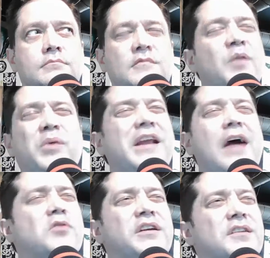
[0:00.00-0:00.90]
but
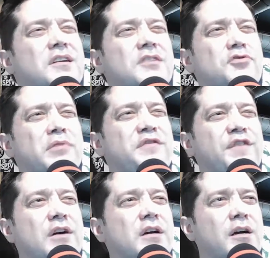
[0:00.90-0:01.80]
how can a country
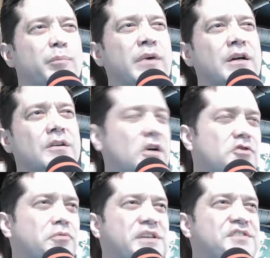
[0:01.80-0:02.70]
fuck up?
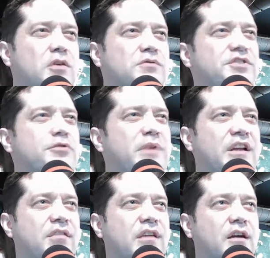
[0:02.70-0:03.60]
Countries don't do
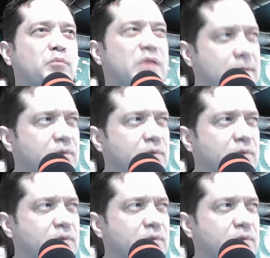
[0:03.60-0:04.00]
anything. People